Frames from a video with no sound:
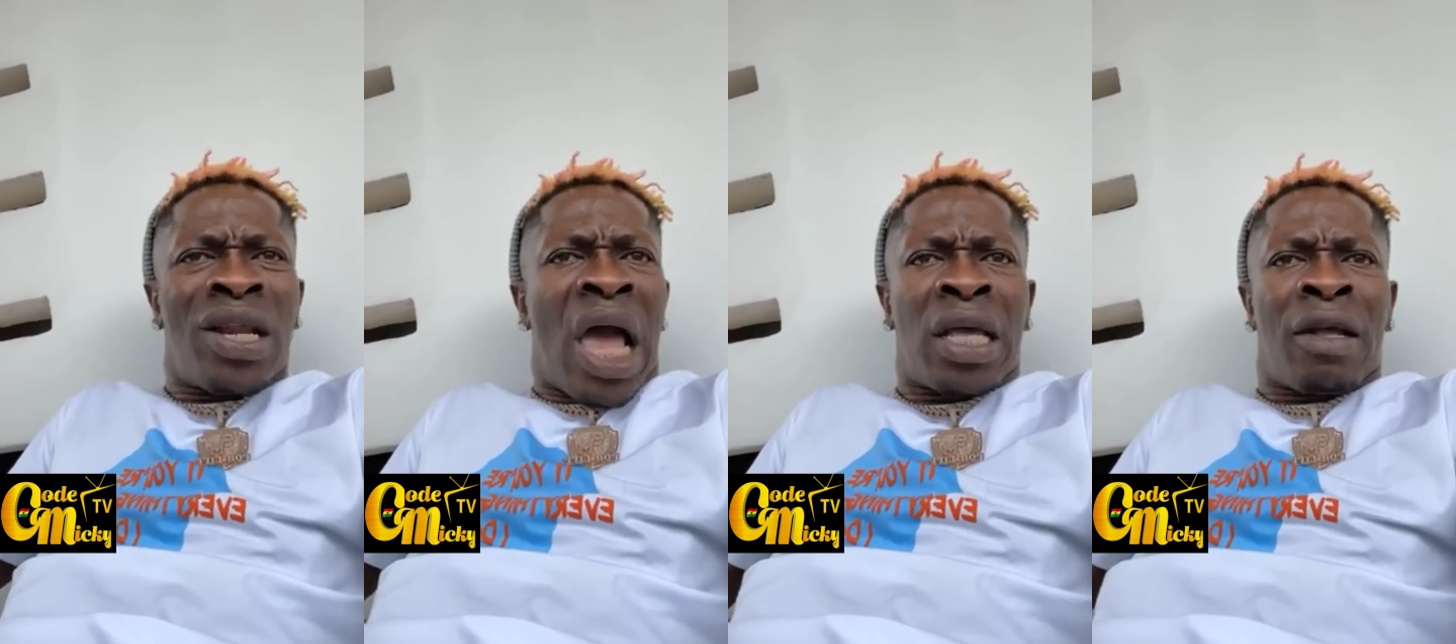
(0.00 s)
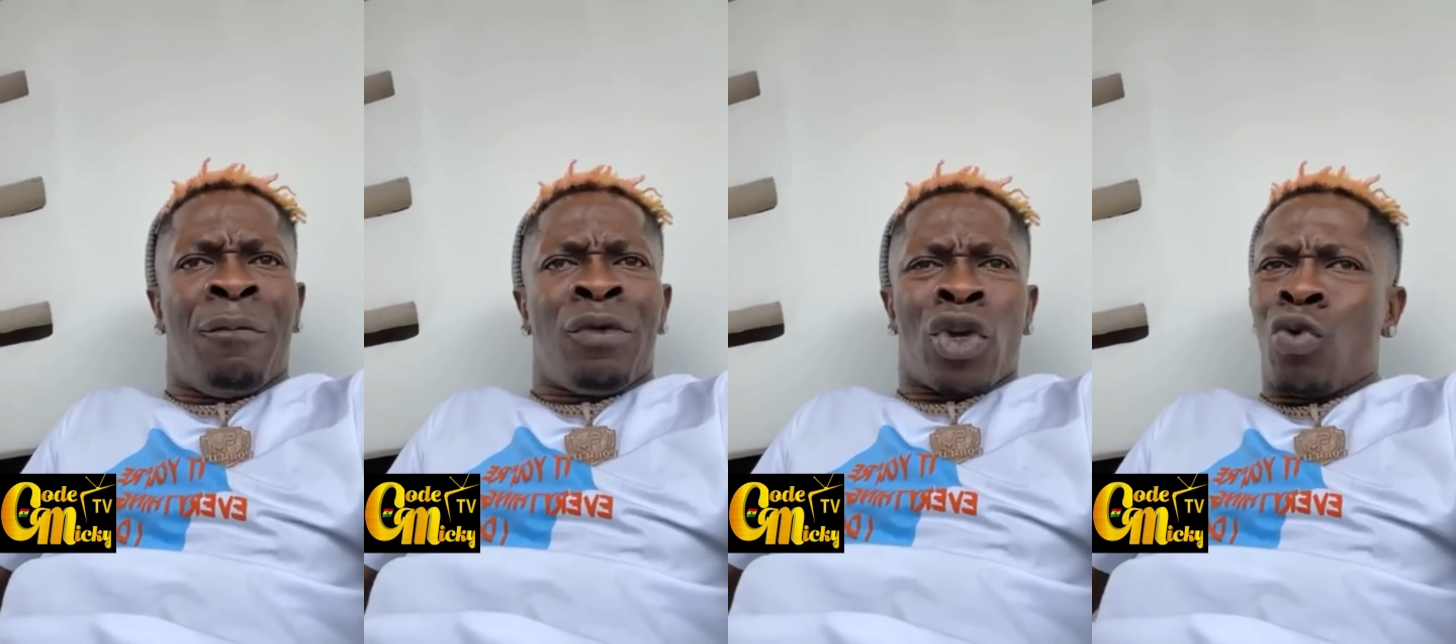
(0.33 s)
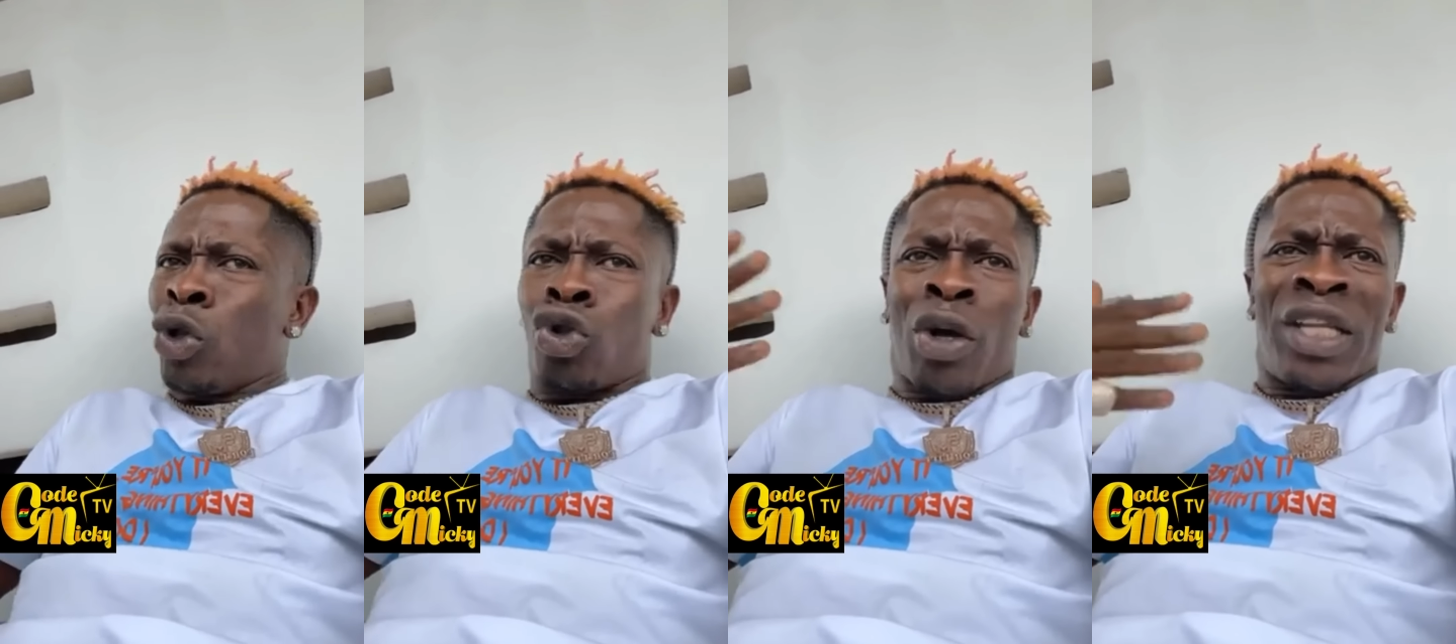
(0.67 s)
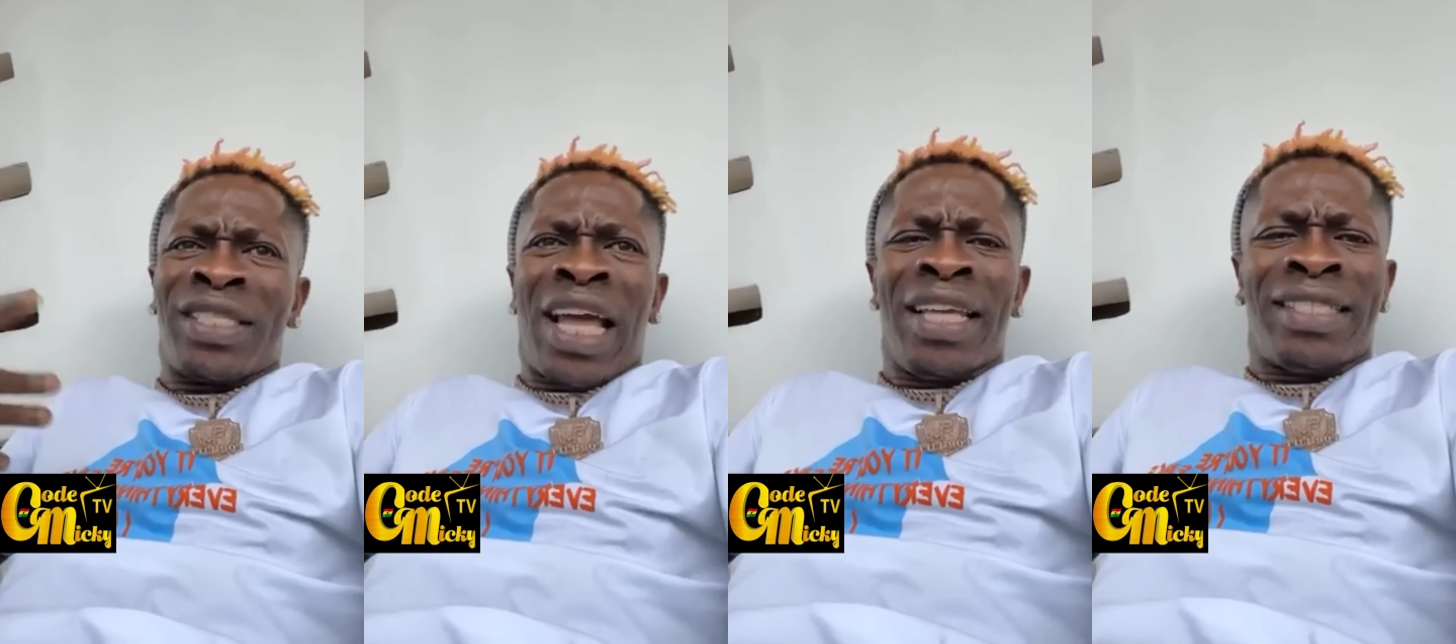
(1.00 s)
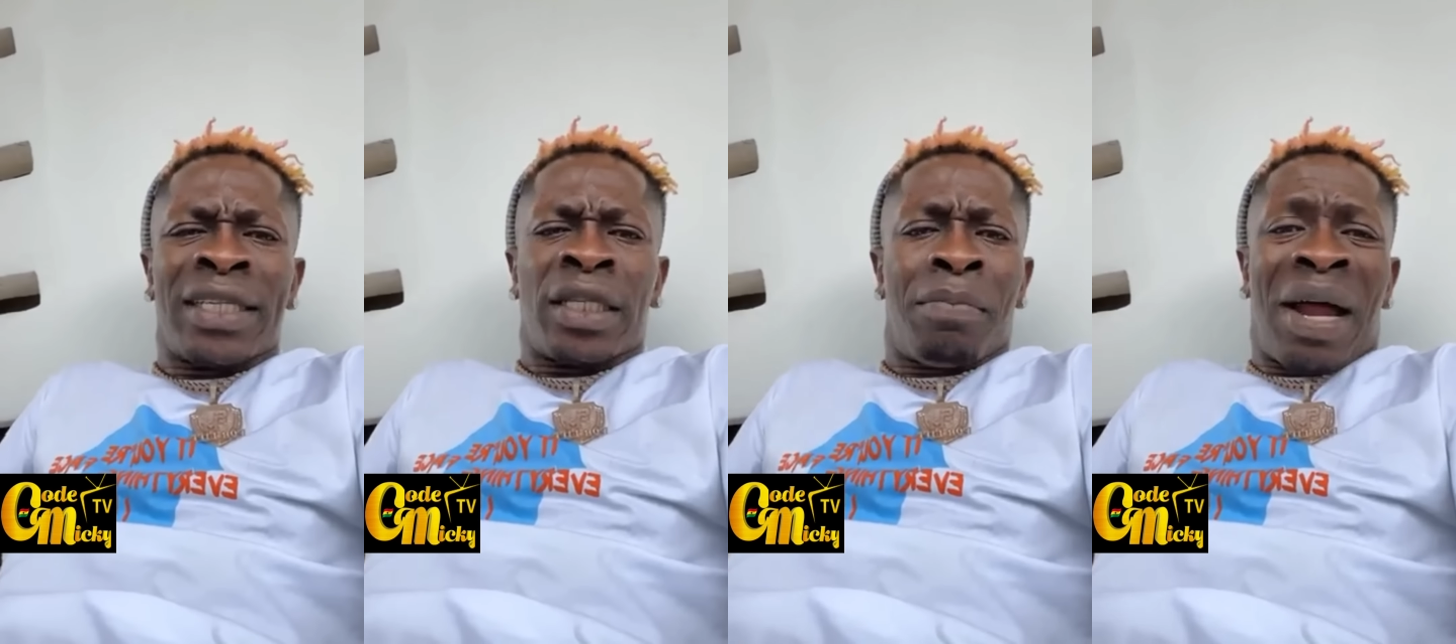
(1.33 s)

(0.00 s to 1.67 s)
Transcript: like, you won't talk intelligently.